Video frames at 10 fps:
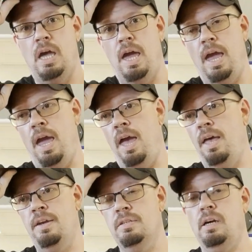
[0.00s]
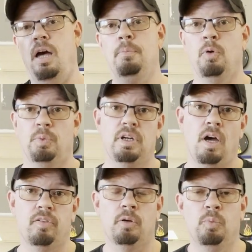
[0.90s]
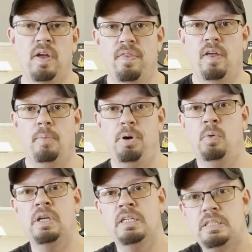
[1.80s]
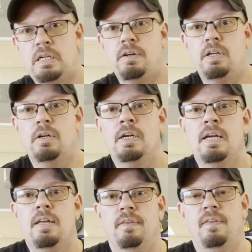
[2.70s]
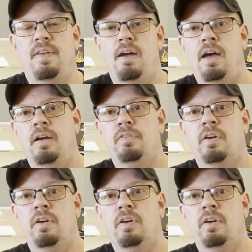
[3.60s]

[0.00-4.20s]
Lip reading: and recover them with the pony interior that they have.